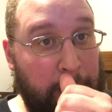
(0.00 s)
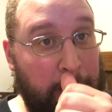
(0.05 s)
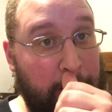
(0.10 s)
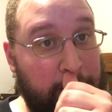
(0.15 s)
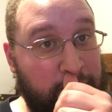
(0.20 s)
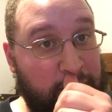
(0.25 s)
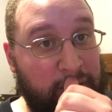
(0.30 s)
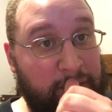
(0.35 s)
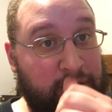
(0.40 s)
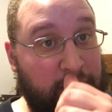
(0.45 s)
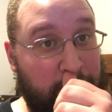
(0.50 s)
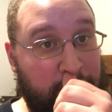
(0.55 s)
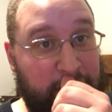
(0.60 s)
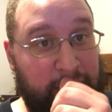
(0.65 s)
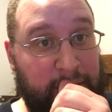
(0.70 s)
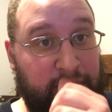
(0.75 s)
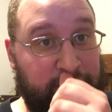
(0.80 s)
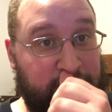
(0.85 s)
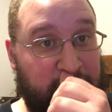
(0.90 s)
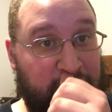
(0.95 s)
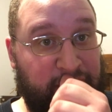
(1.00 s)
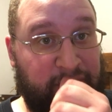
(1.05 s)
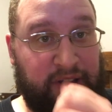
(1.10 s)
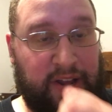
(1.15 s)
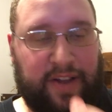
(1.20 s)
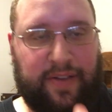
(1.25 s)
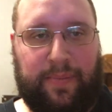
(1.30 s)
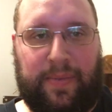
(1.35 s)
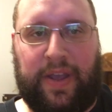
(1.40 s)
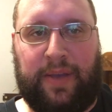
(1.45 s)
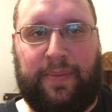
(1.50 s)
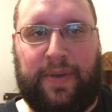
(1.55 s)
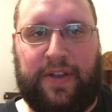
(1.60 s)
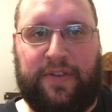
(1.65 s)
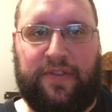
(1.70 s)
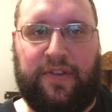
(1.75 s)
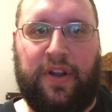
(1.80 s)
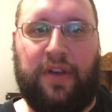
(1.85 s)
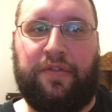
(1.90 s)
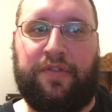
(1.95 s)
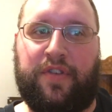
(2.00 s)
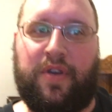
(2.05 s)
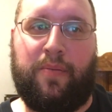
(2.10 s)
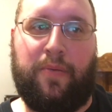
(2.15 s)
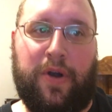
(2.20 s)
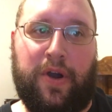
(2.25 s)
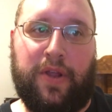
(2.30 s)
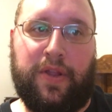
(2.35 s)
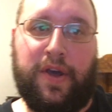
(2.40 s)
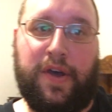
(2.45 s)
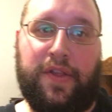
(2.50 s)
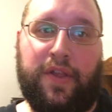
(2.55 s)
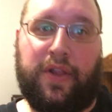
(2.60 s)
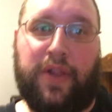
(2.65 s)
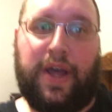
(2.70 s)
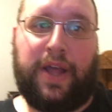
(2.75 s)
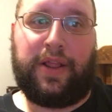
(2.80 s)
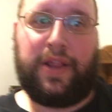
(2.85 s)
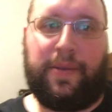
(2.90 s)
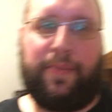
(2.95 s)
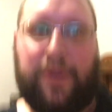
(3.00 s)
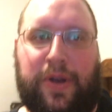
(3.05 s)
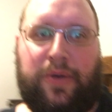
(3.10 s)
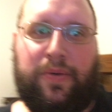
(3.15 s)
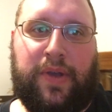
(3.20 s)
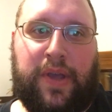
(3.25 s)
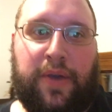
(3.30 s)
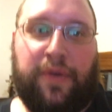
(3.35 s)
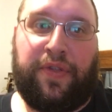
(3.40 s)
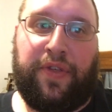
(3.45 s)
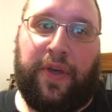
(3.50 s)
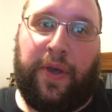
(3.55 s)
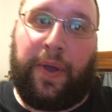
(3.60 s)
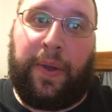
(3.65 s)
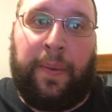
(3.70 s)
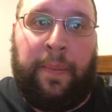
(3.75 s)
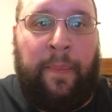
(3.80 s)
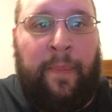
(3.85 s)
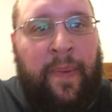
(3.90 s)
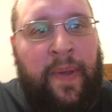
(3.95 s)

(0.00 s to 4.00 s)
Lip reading: Is there somebody else that I forgot to make mention of somewhere along the line? Let me know what you think.